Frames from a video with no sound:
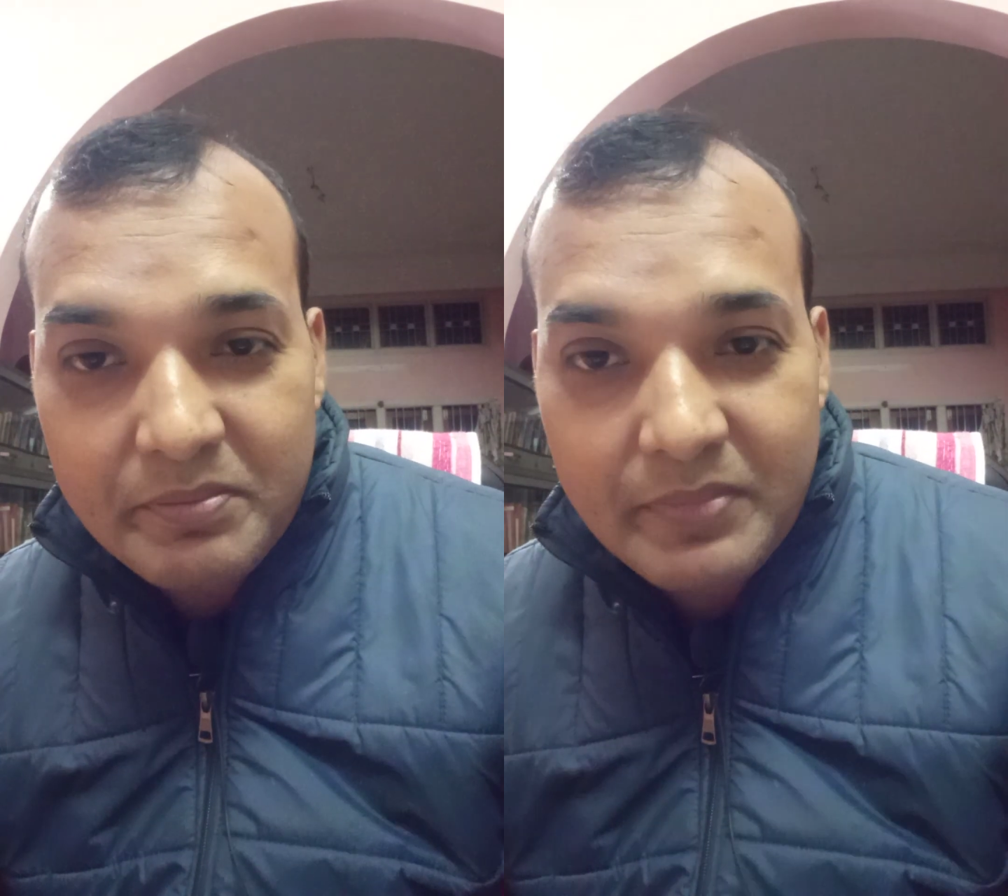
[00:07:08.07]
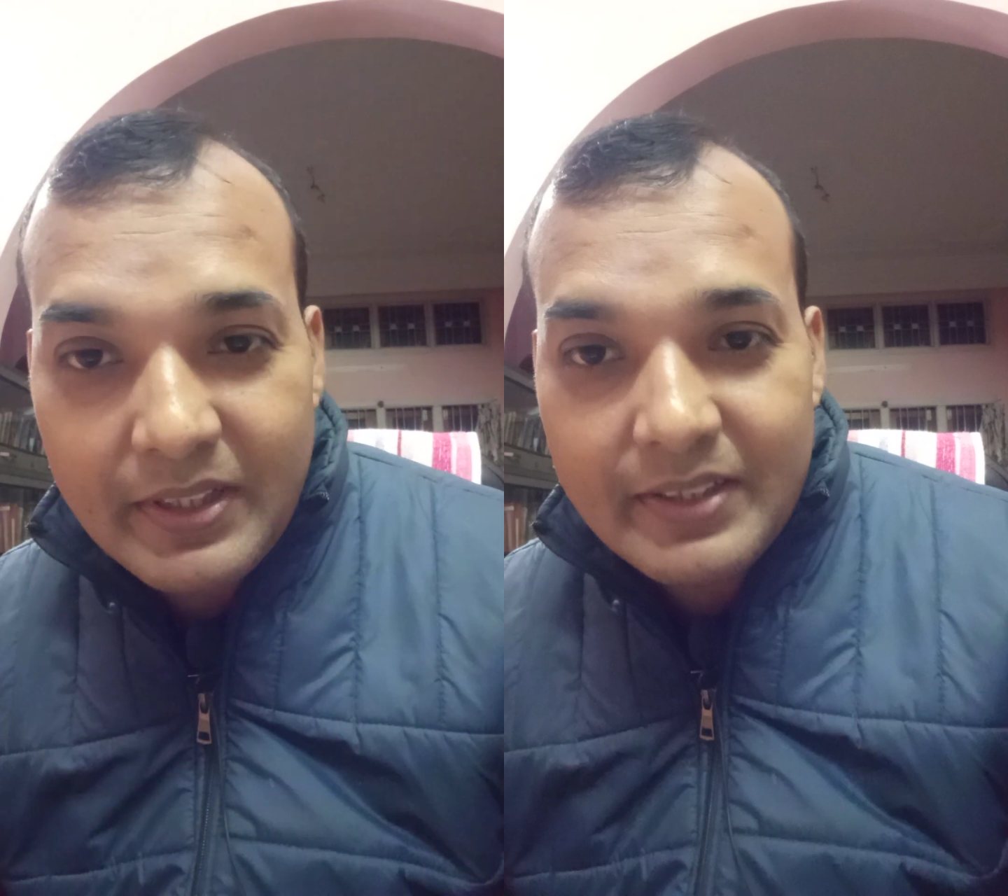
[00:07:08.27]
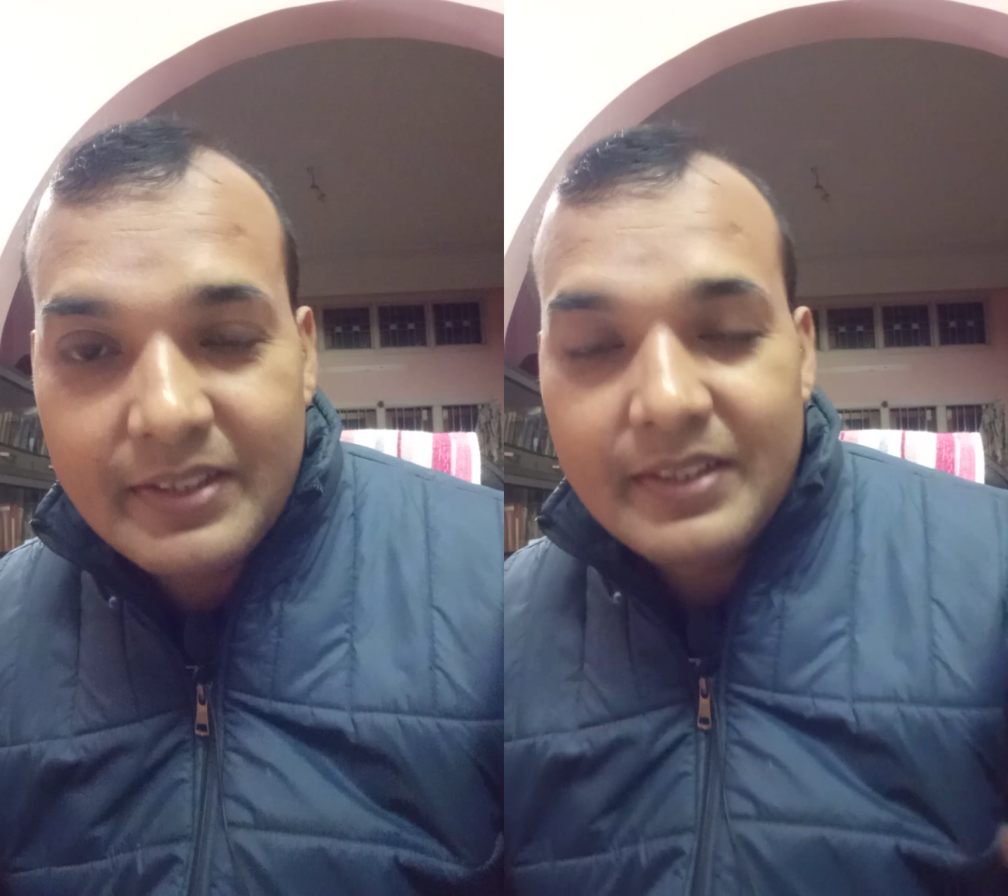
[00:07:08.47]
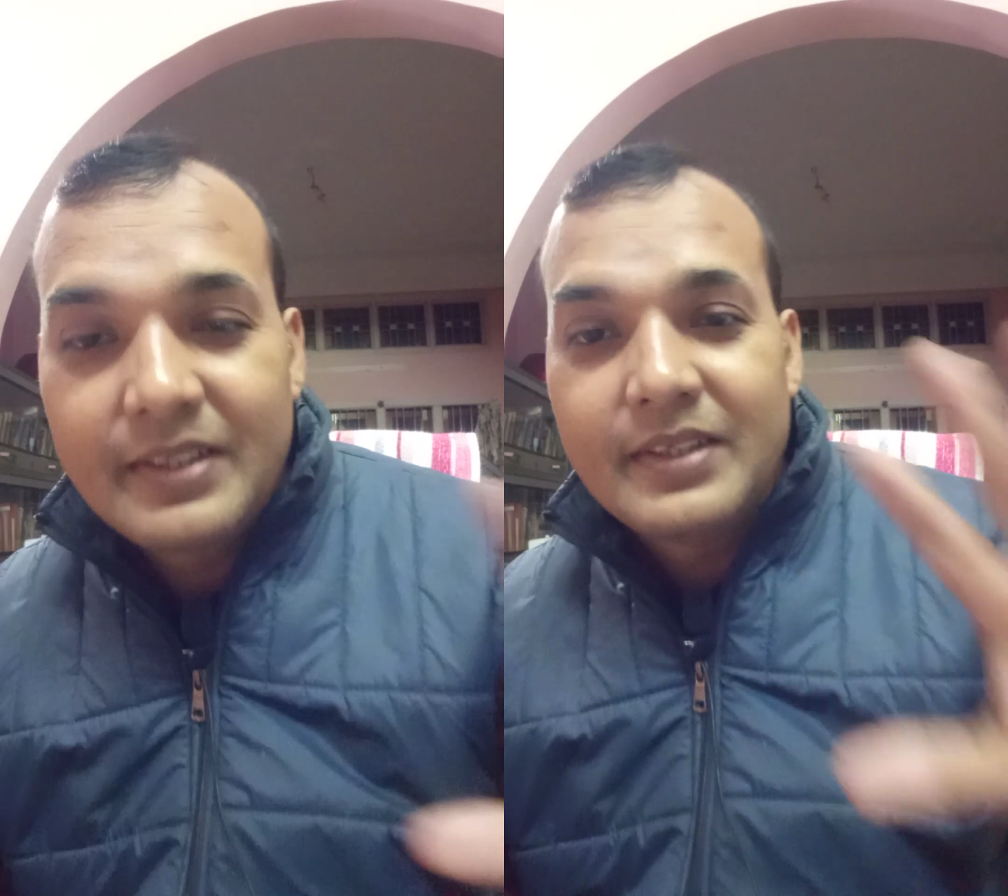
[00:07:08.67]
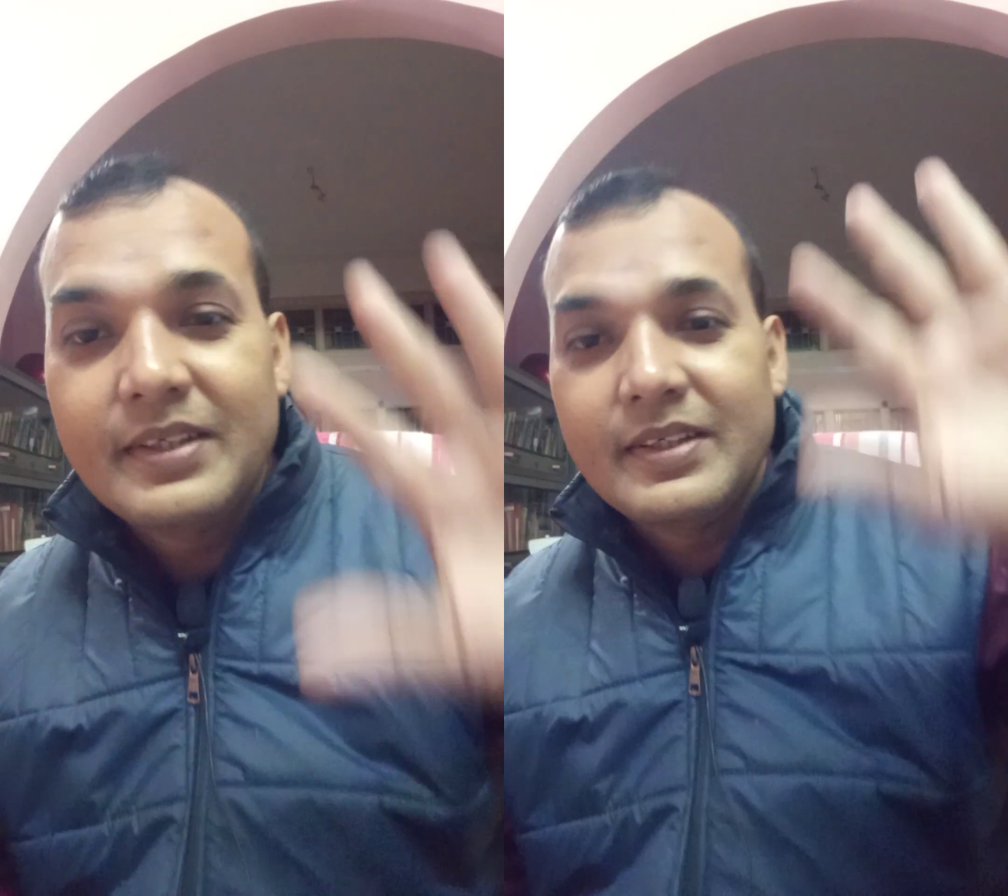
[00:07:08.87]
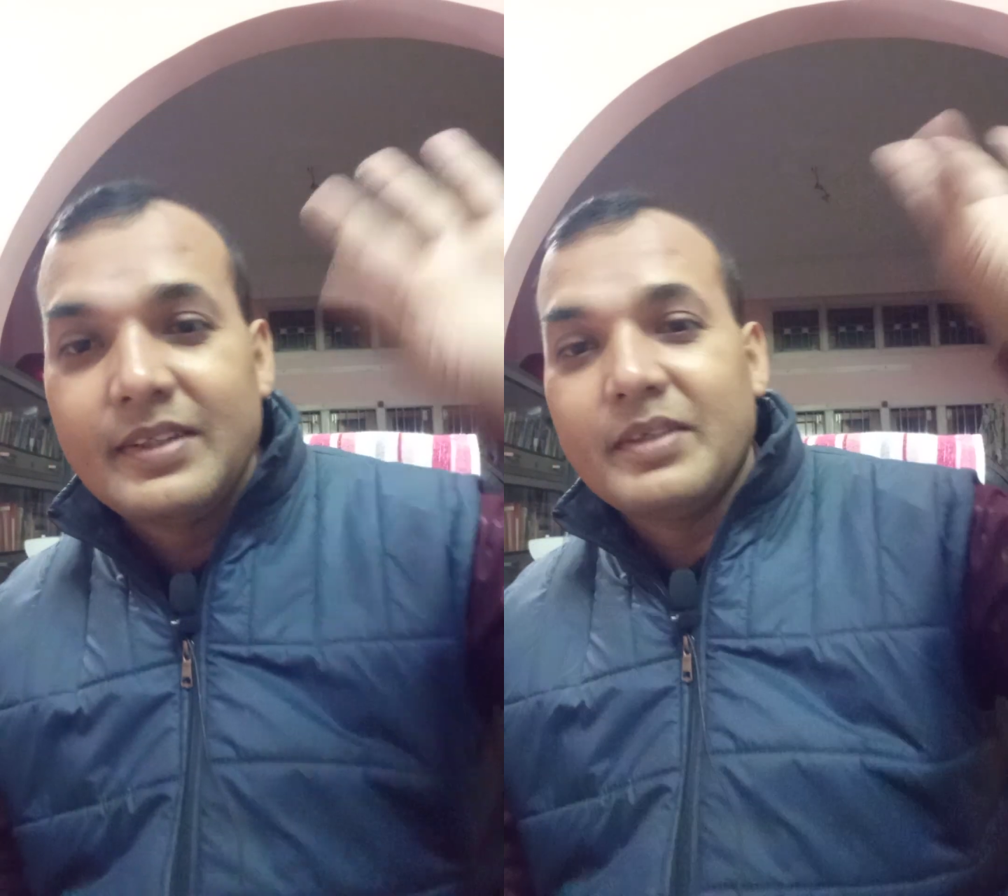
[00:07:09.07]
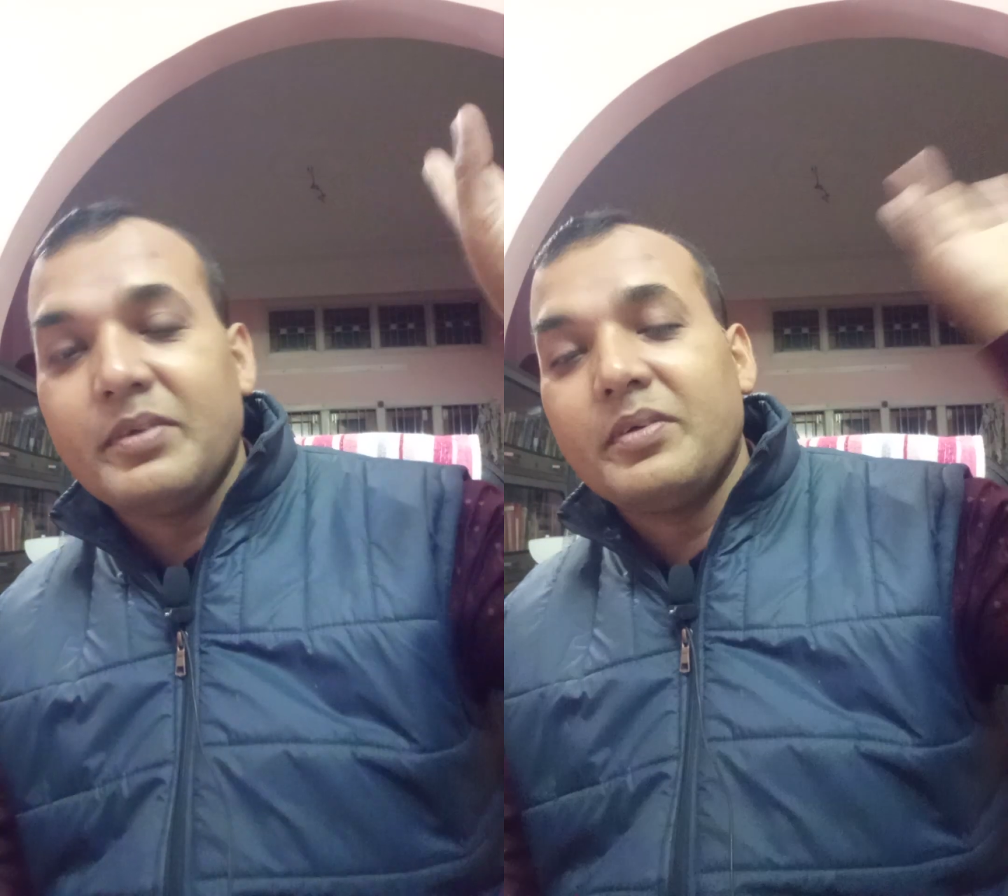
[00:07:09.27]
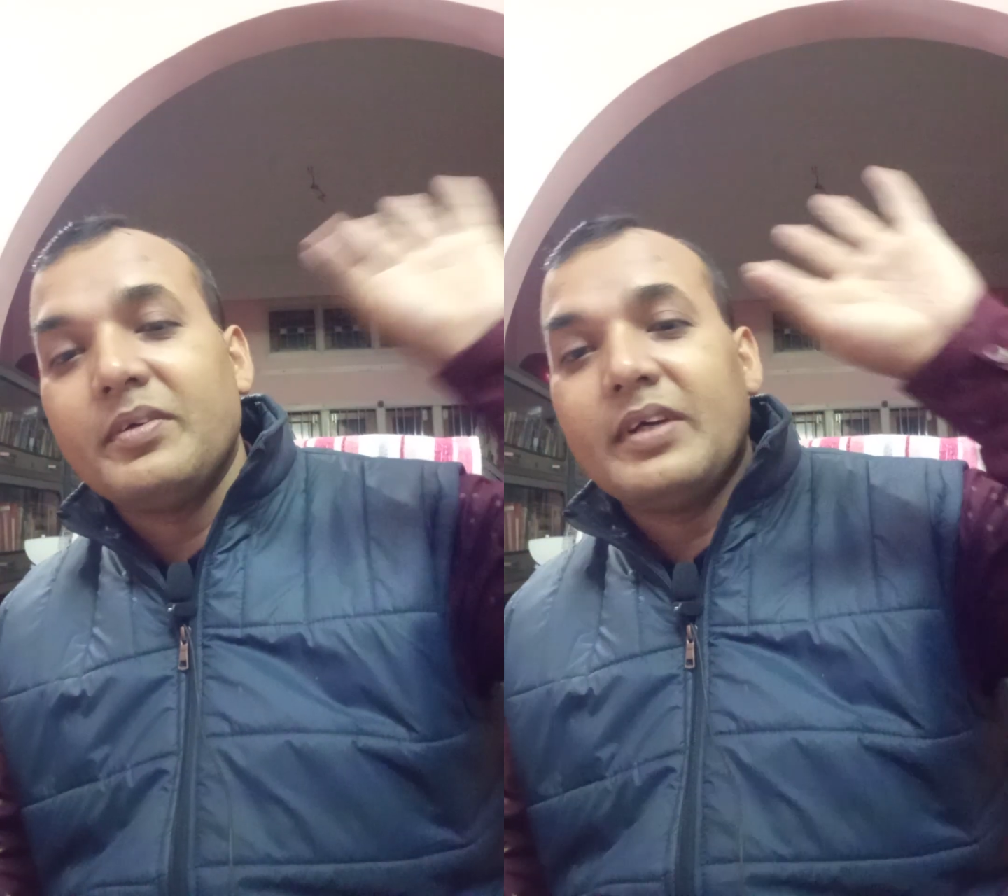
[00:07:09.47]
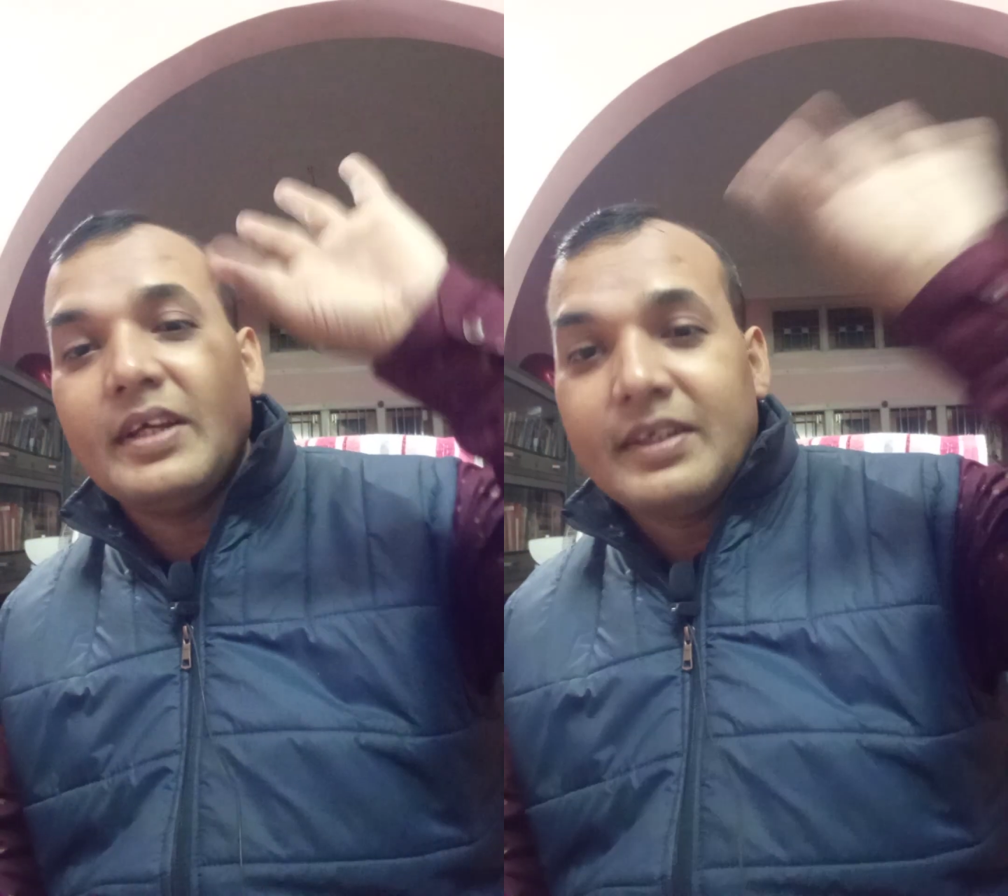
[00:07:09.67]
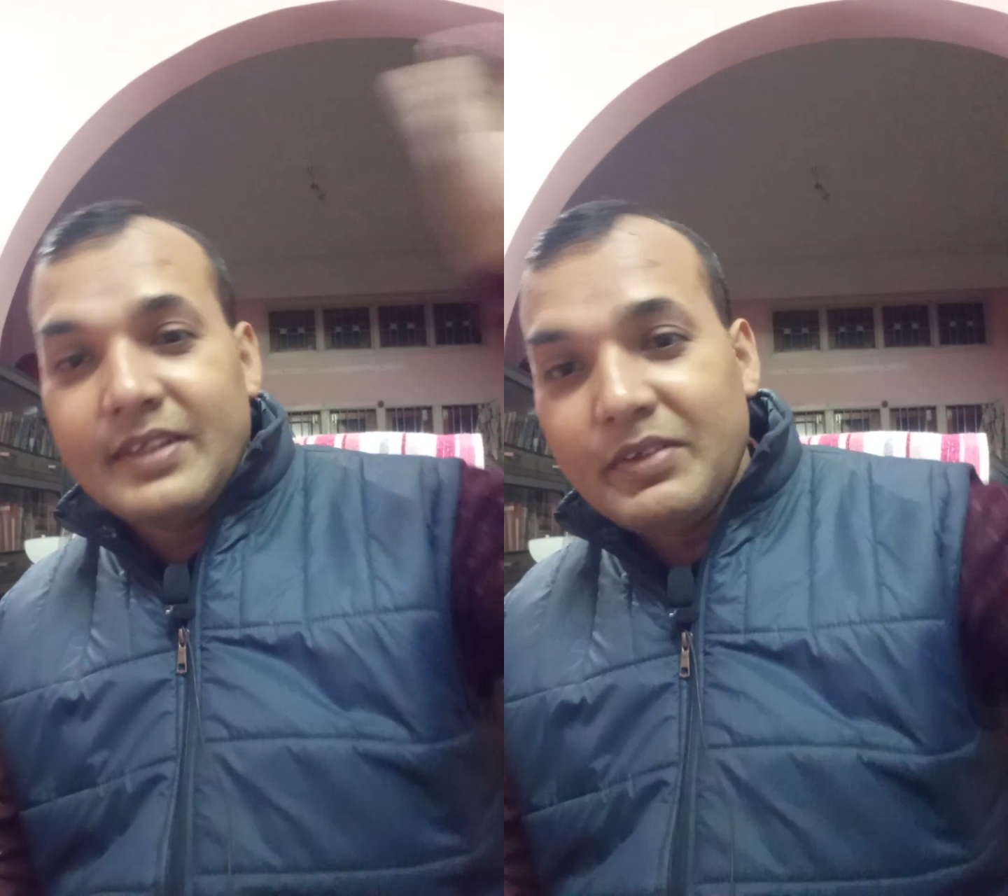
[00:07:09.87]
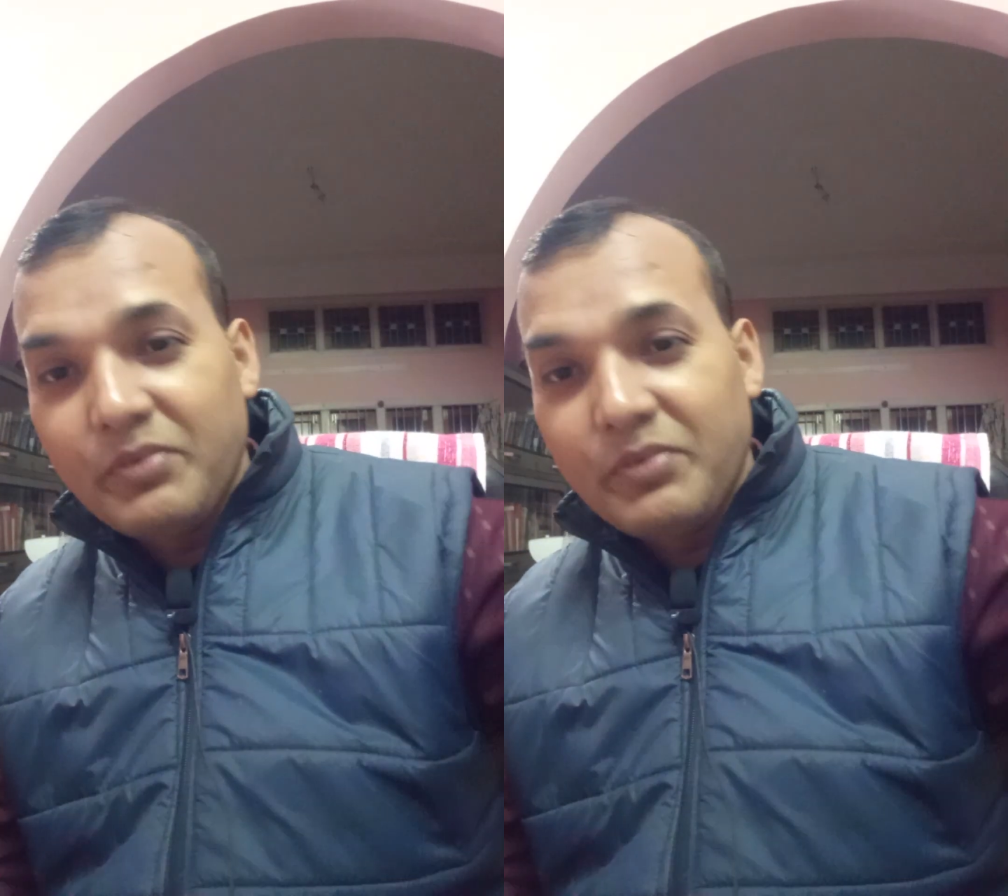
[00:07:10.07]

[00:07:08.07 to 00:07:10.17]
by entire